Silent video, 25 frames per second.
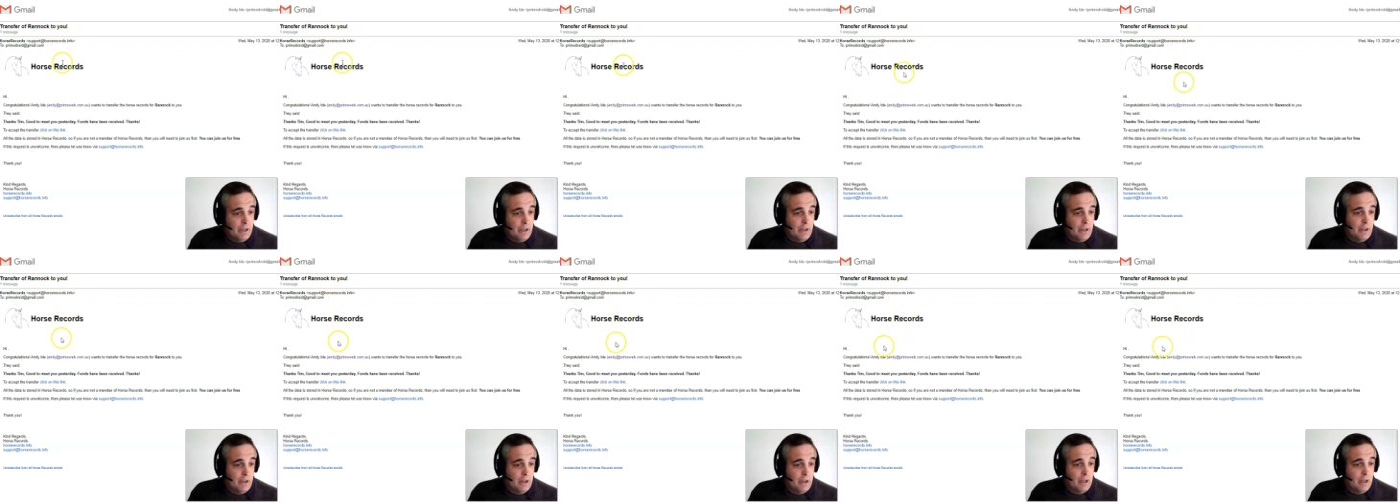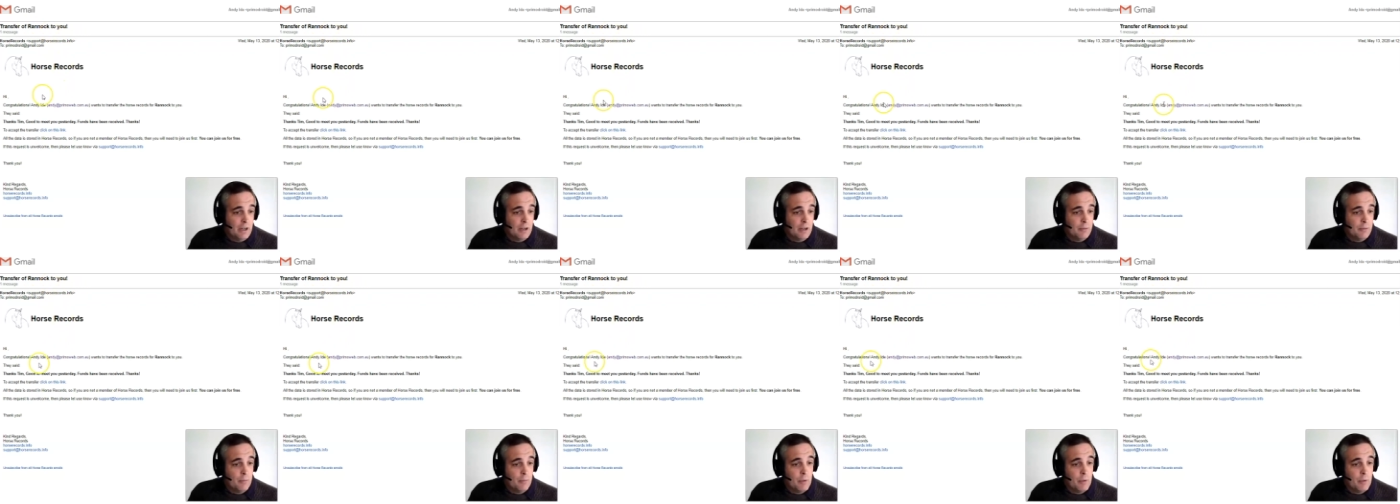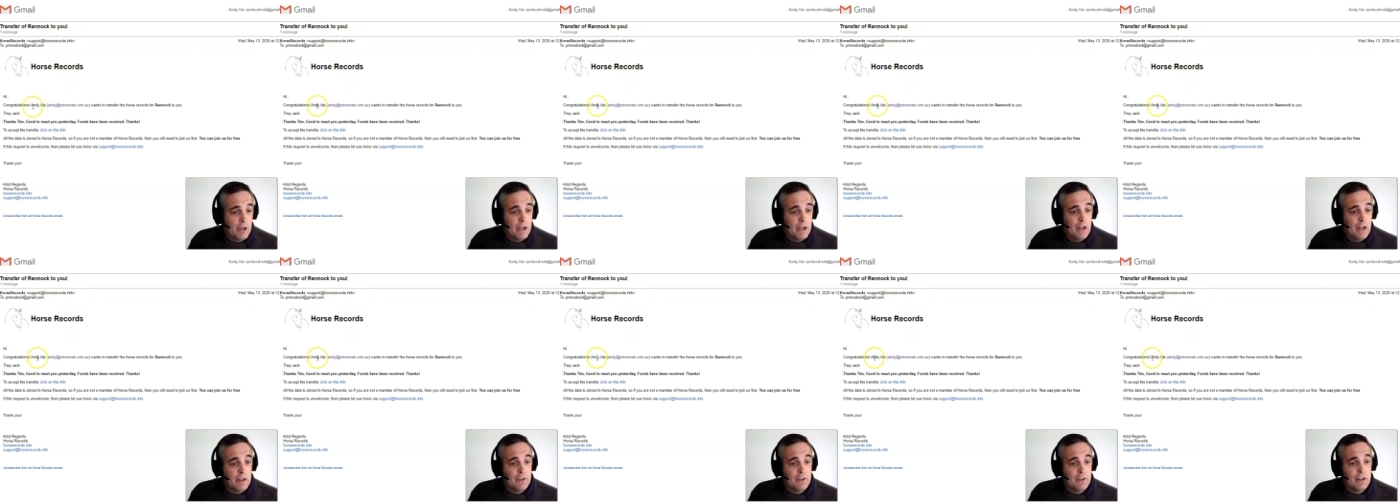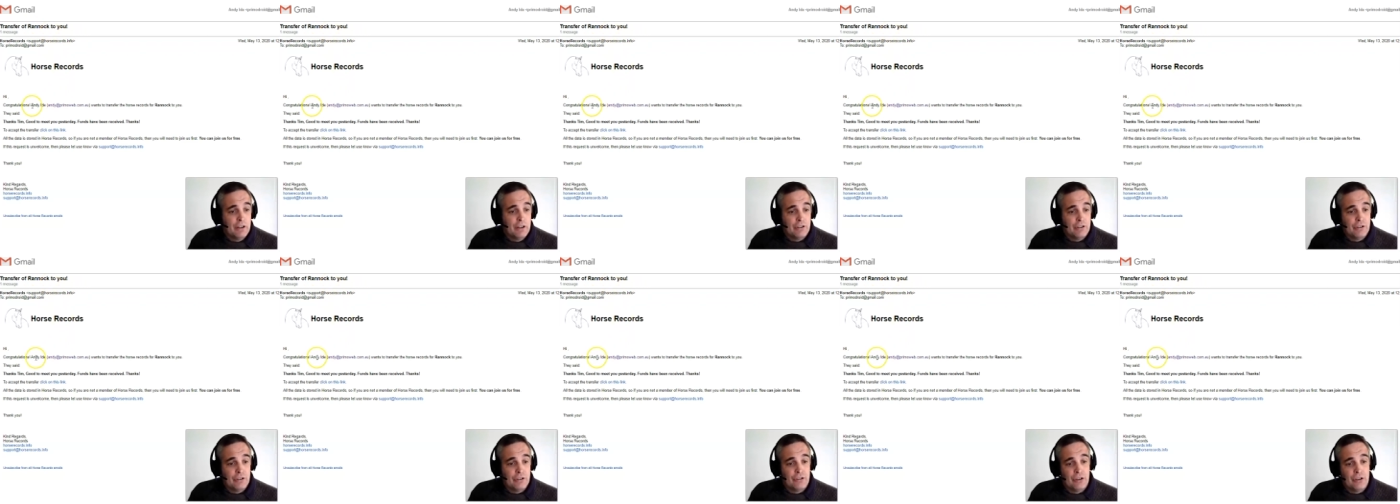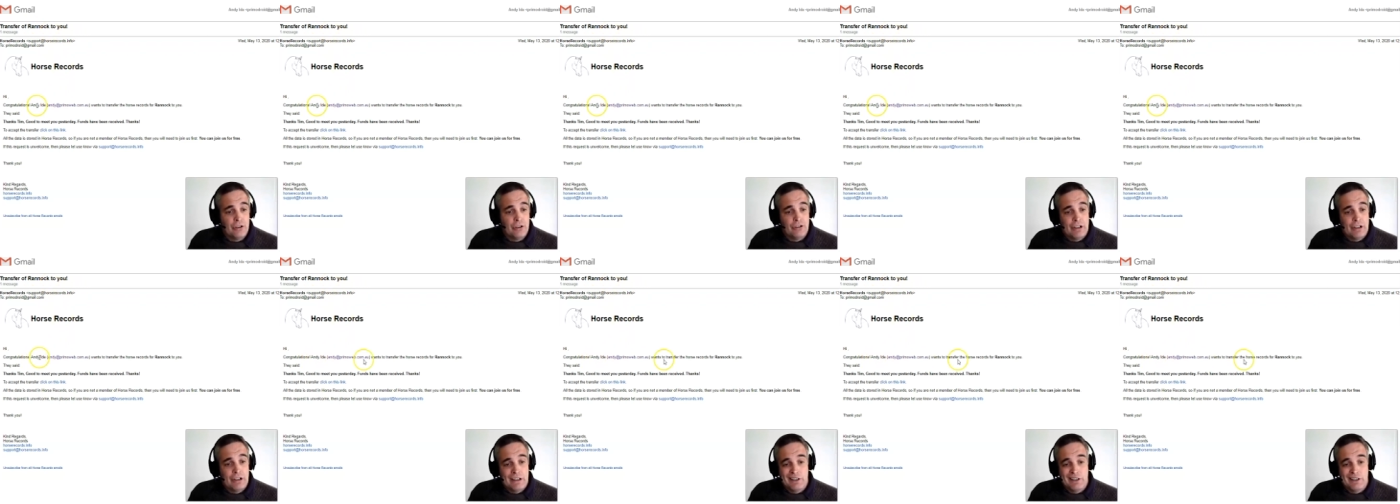Um, and then it just
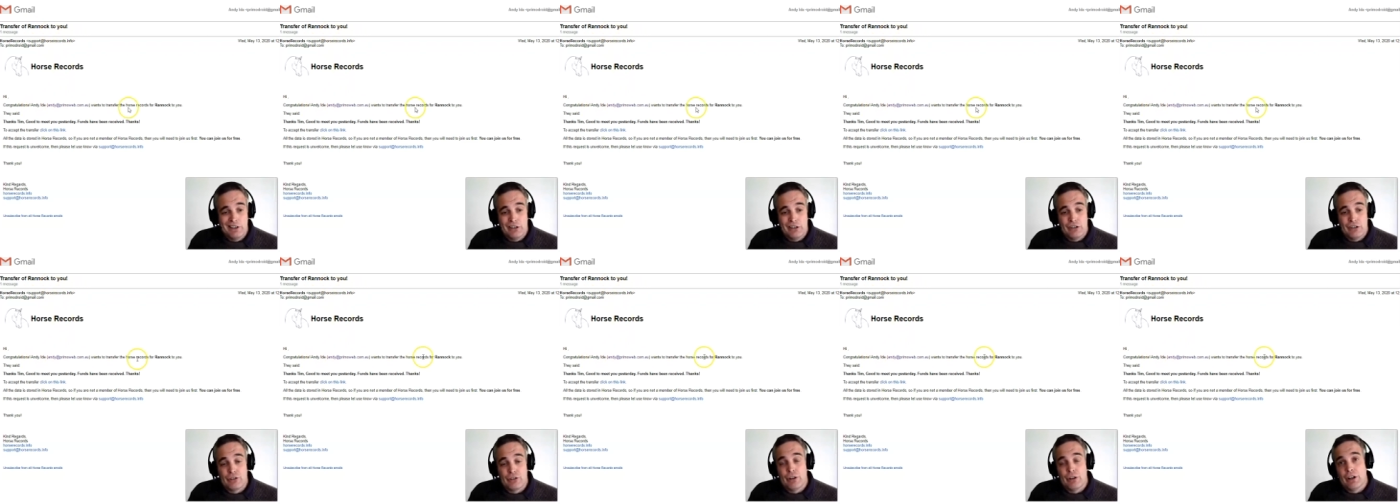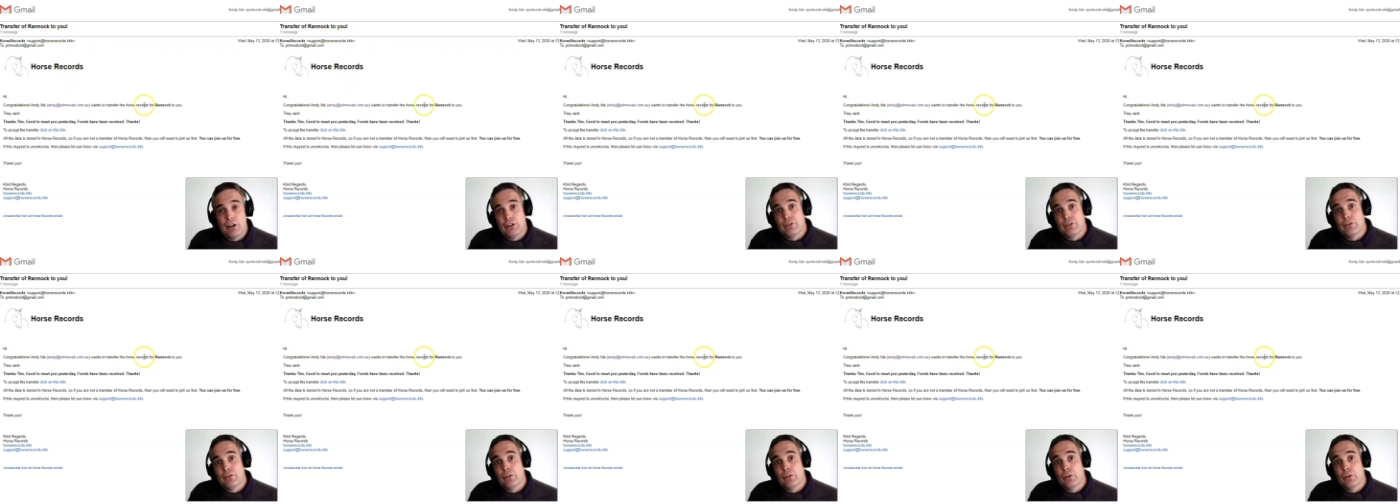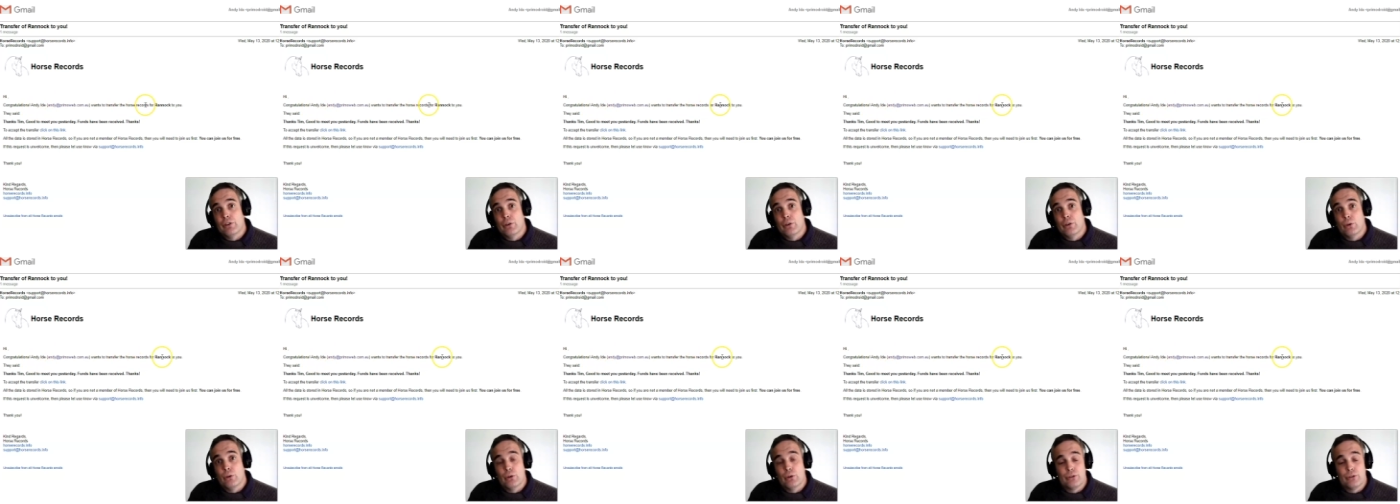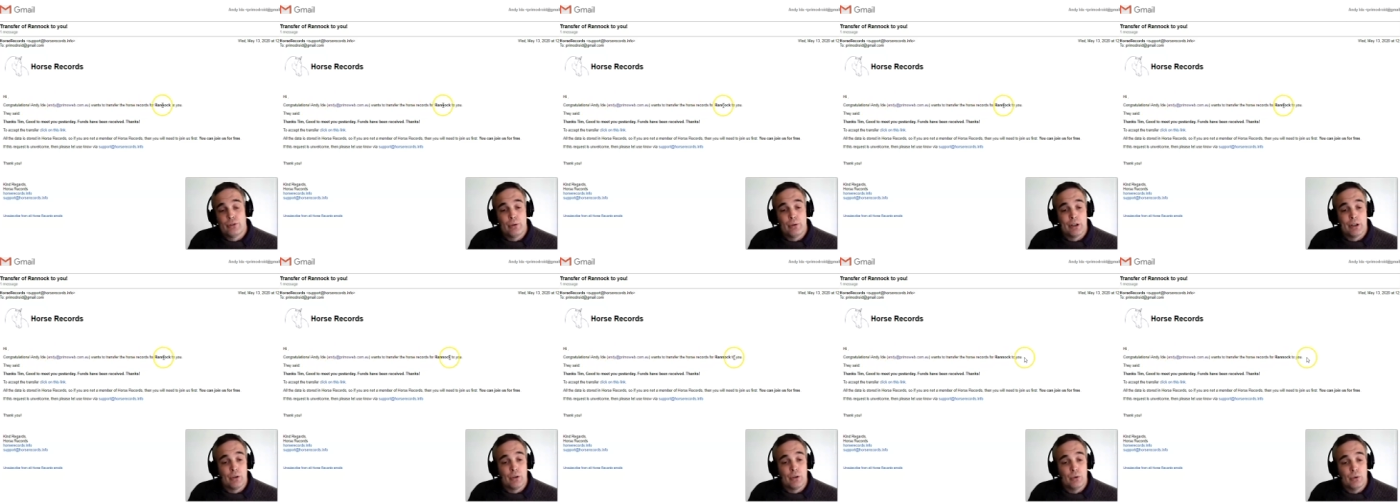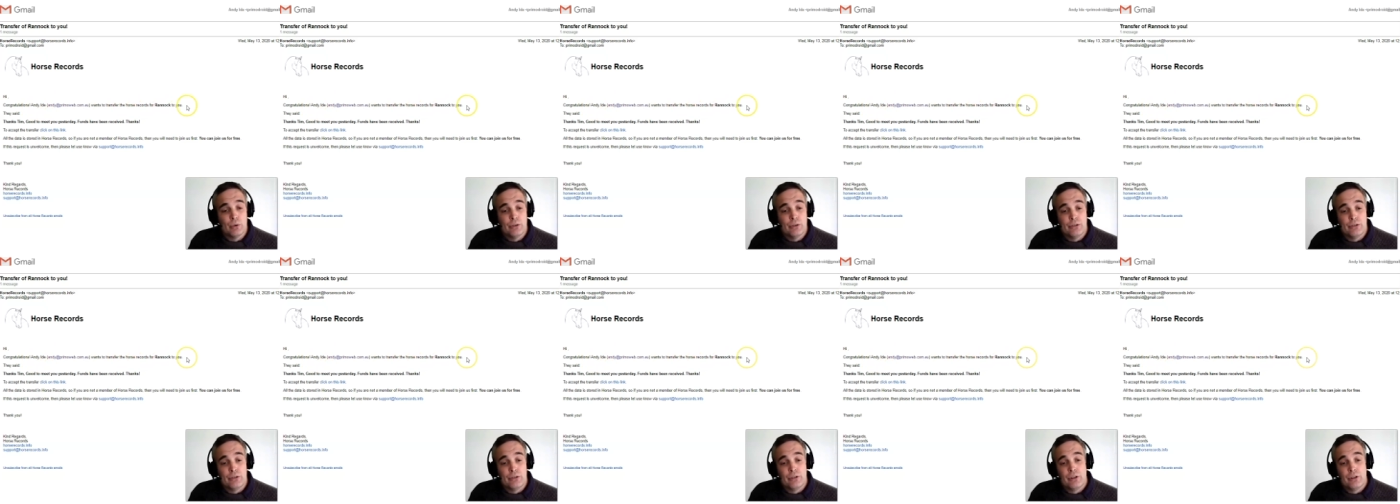says Andy has transferred the horse
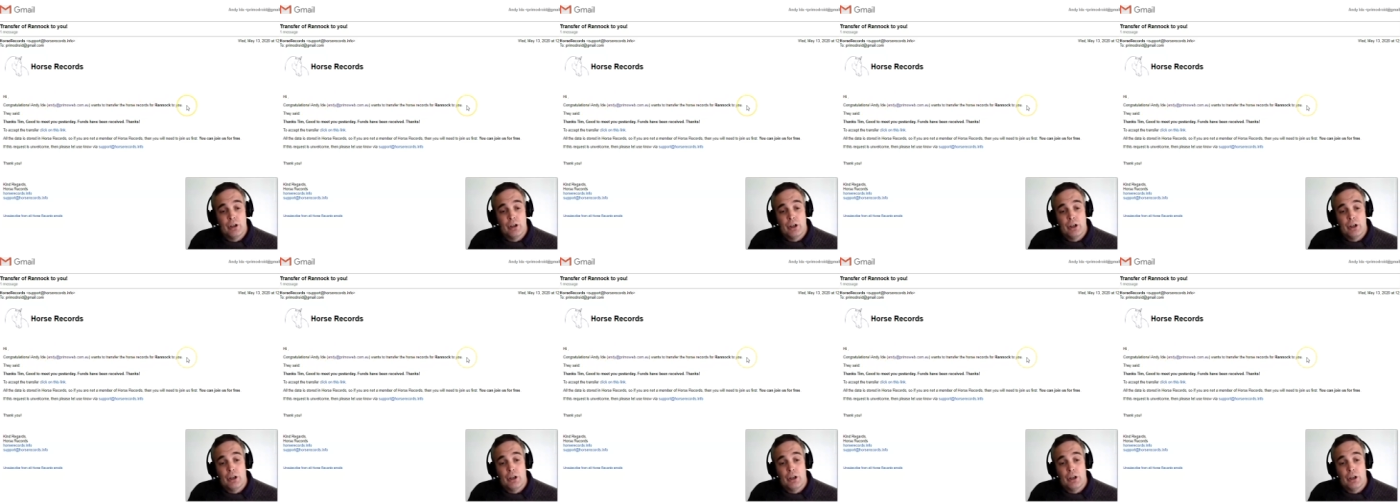records